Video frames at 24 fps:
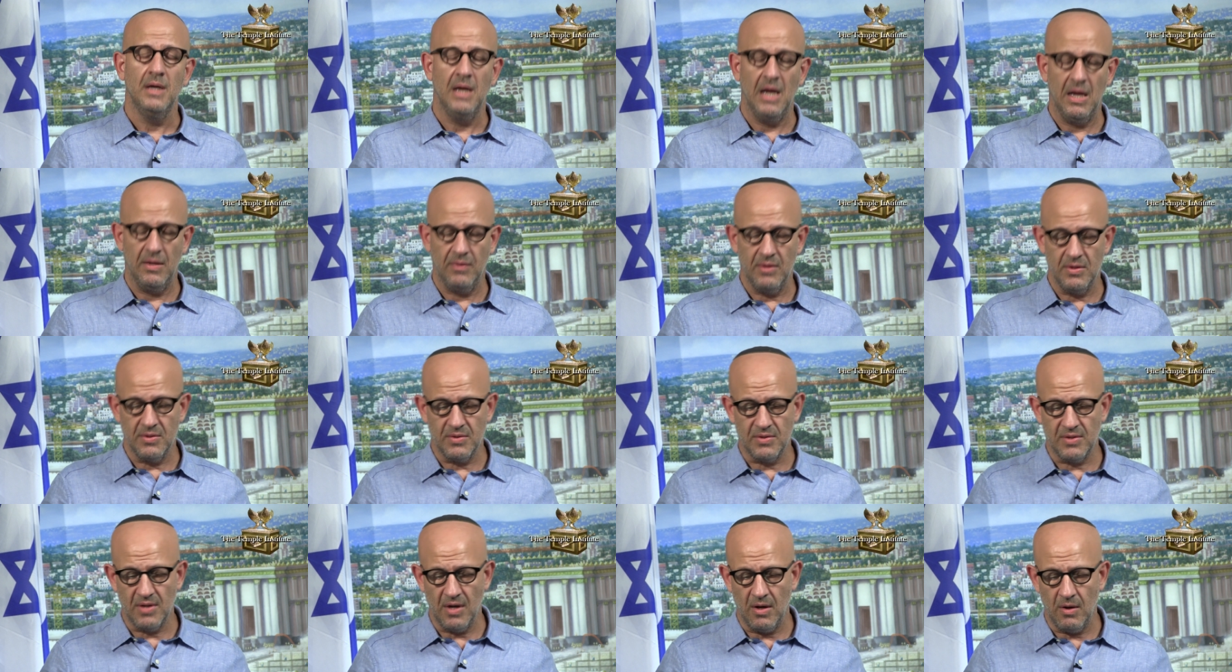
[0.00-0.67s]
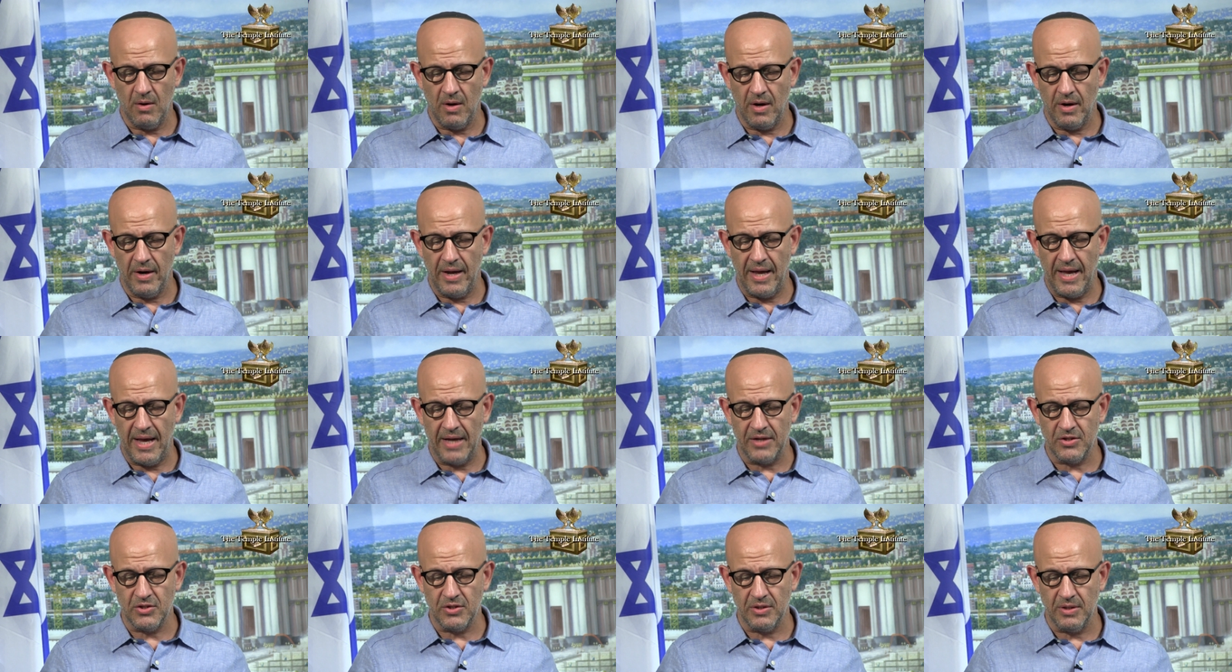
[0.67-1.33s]
And the Zohar
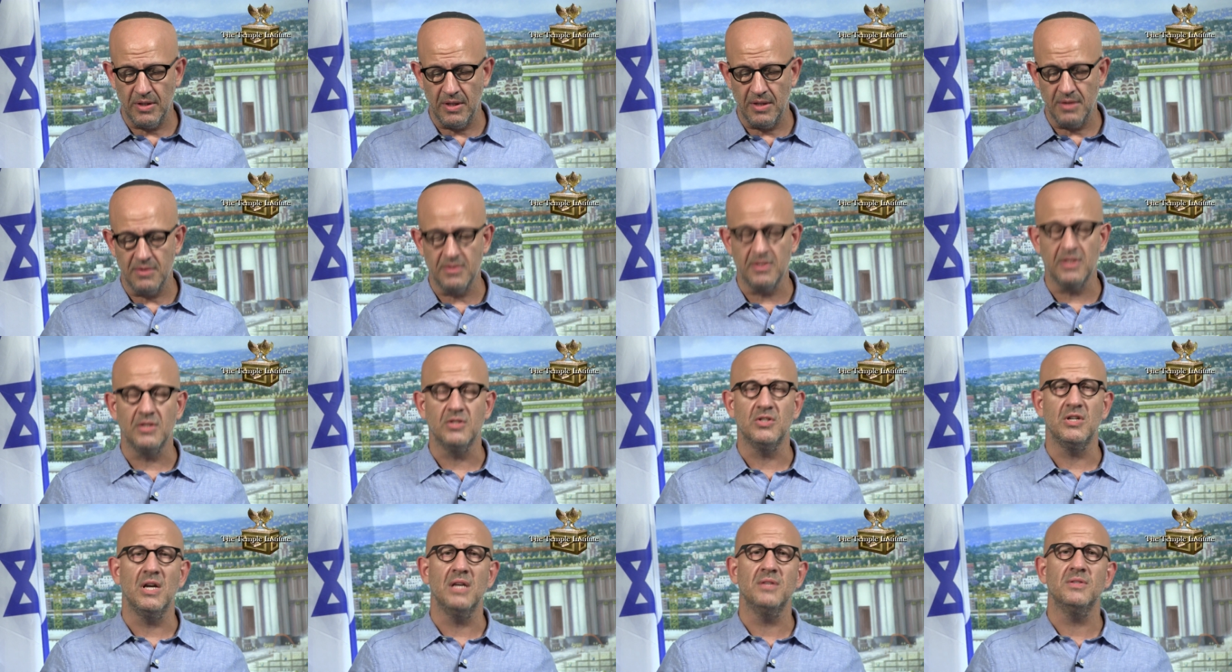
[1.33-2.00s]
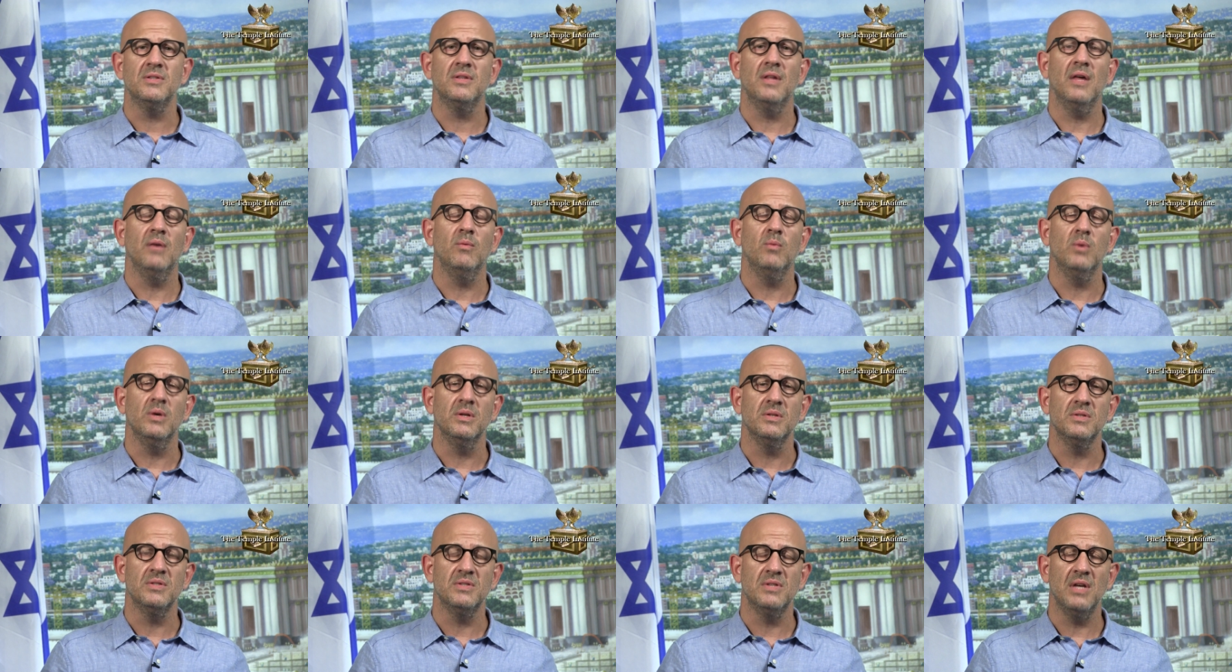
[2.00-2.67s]
actually suggests that
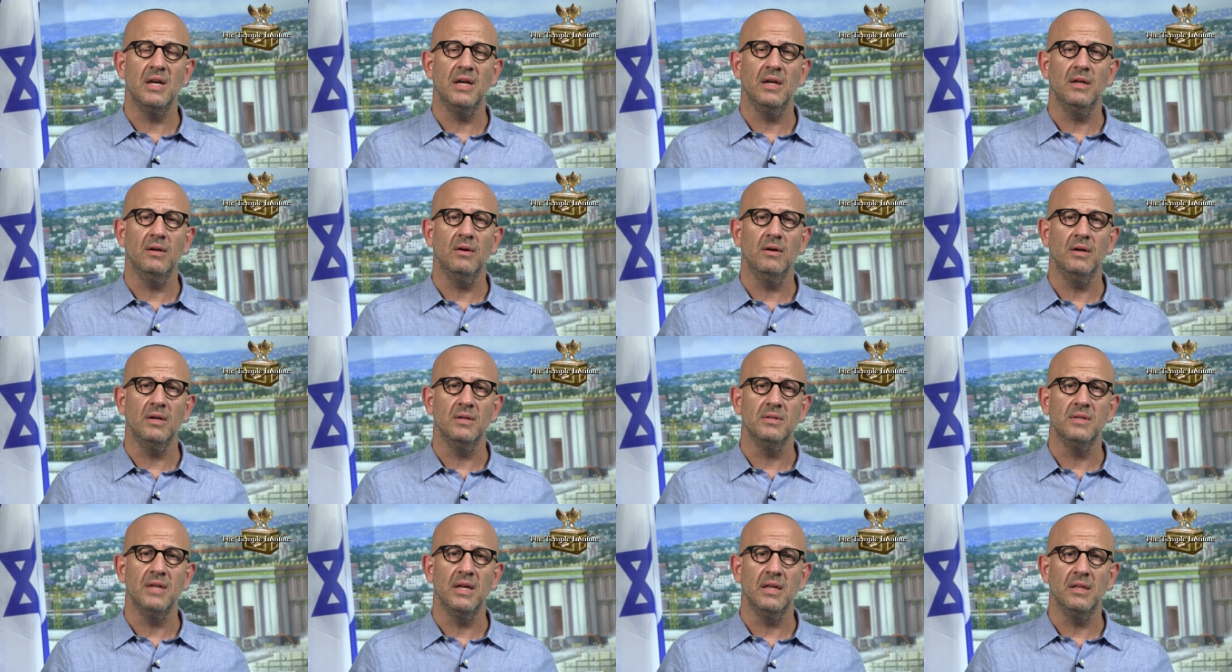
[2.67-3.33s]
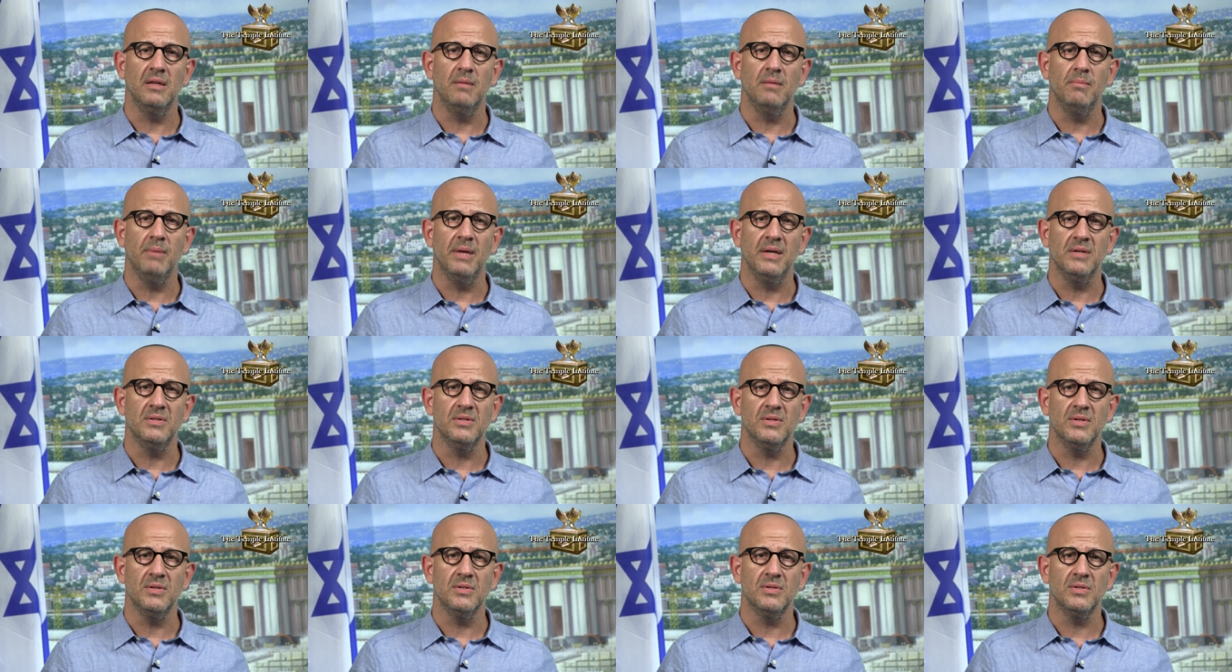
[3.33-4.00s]
one say it on a daily
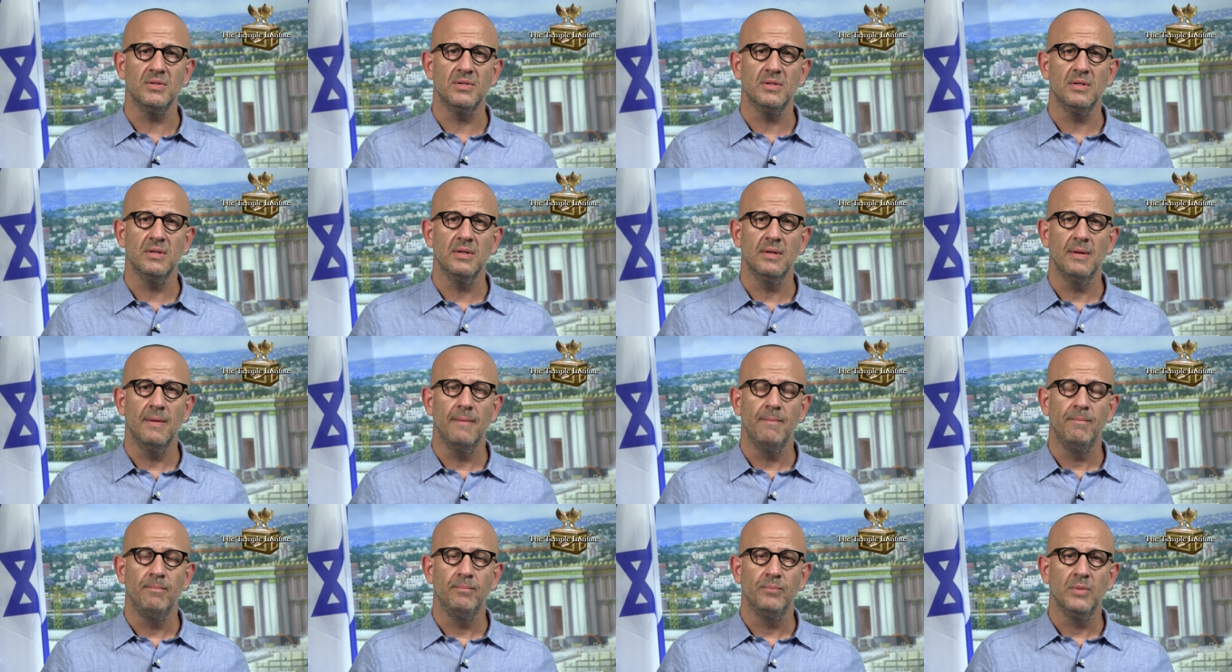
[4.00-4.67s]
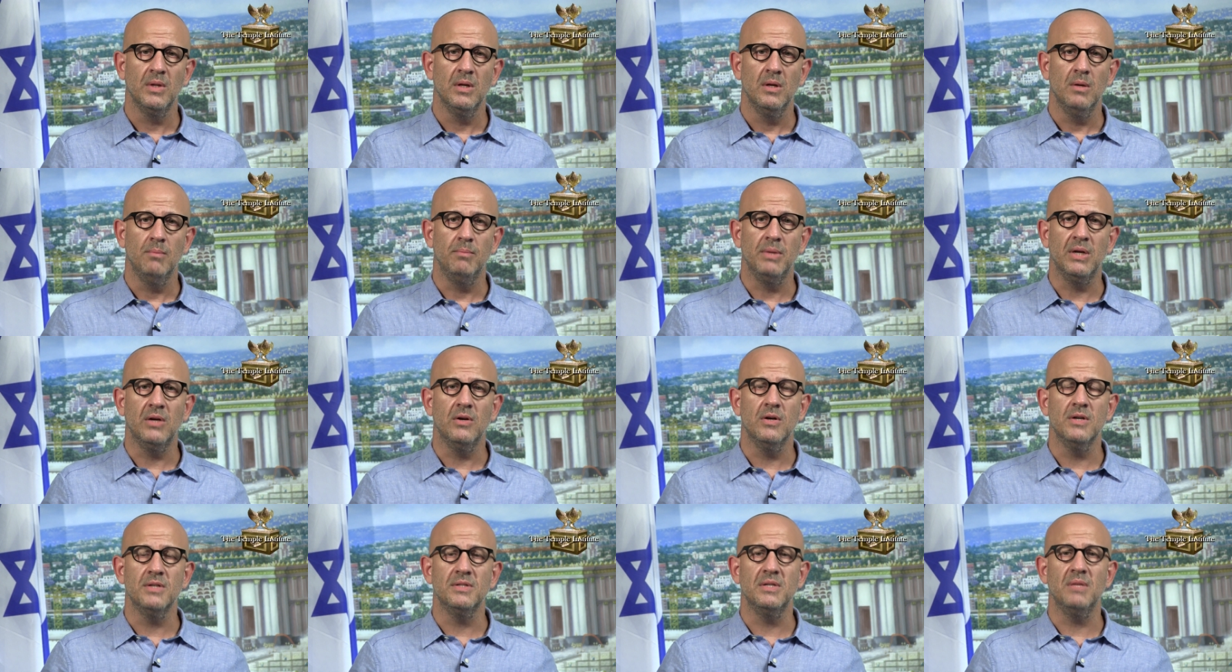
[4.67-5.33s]
basis,
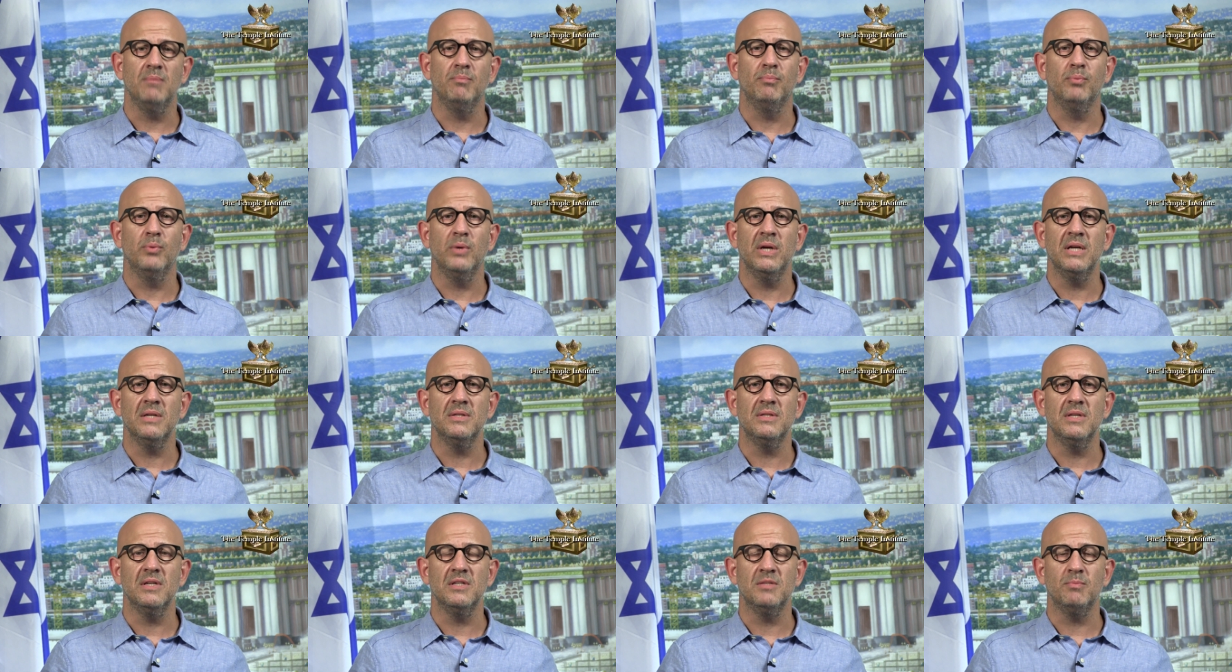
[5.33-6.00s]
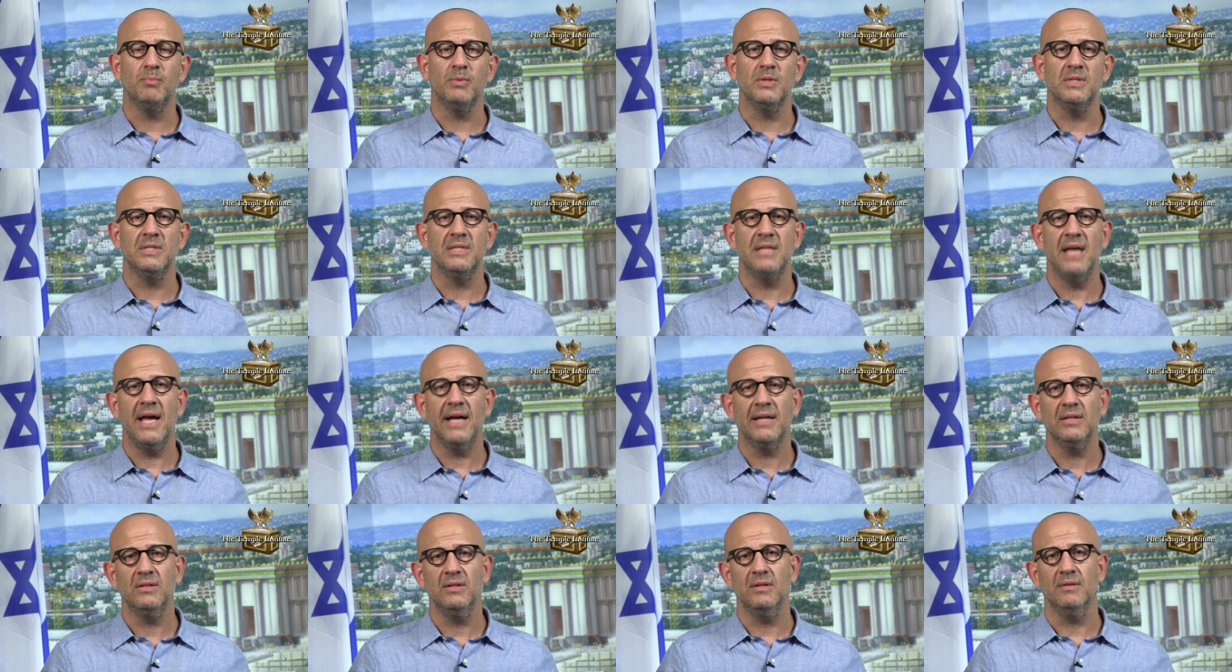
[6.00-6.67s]
because it brings this
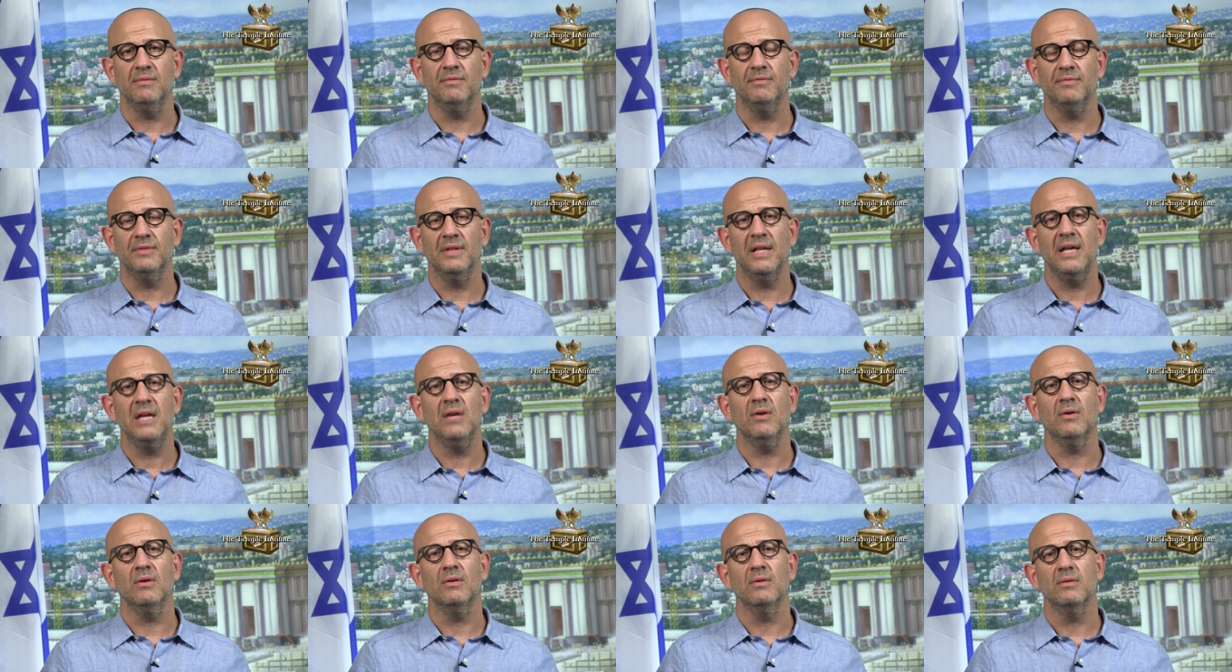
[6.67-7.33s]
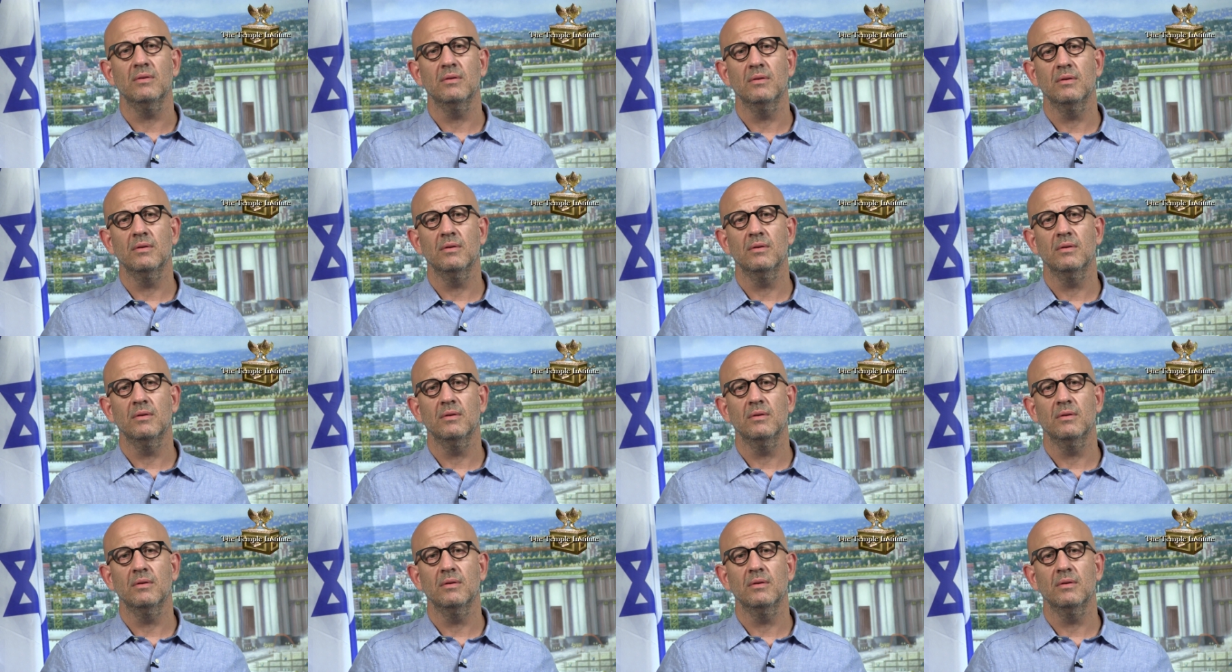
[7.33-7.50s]
protective layer,